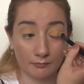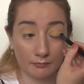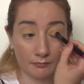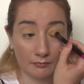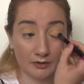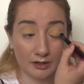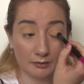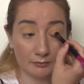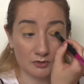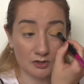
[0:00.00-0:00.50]

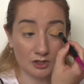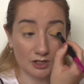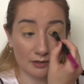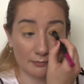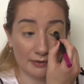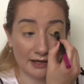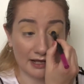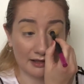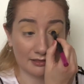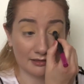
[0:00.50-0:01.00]
And I'm just going to
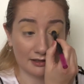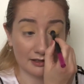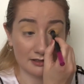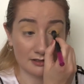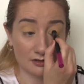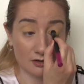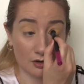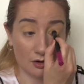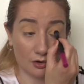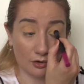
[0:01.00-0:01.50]
pat this
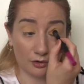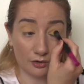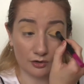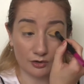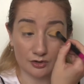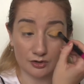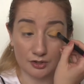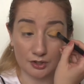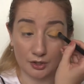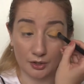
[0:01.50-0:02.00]

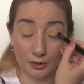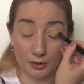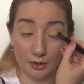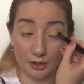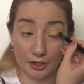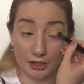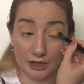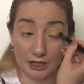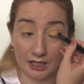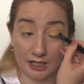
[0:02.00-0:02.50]
onto
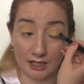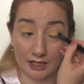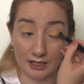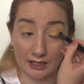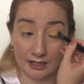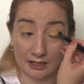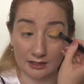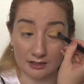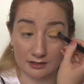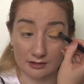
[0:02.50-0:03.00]
the
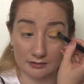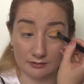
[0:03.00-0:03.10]
lid.